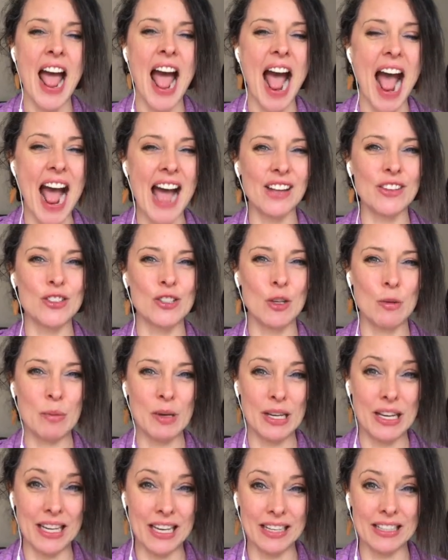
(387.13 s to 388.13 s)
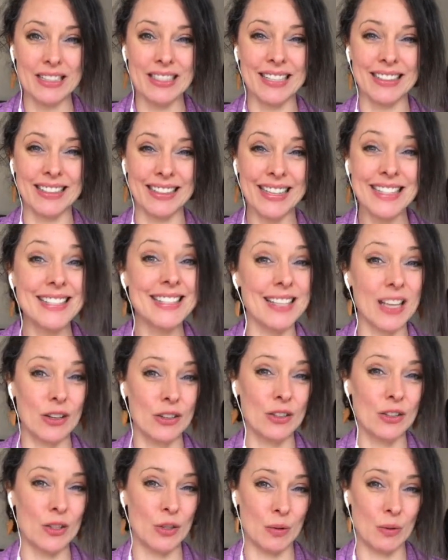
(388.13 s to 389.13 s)
As you begin to
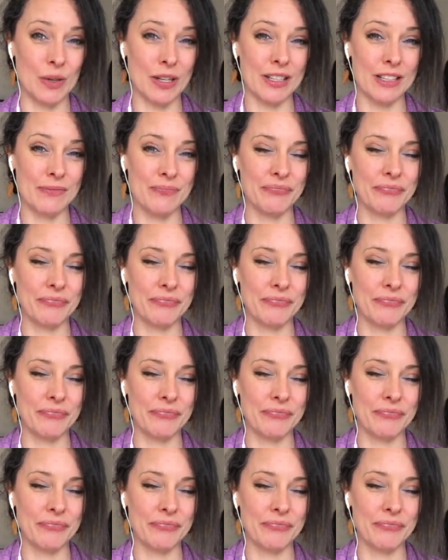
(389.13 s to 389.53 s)
listen to it,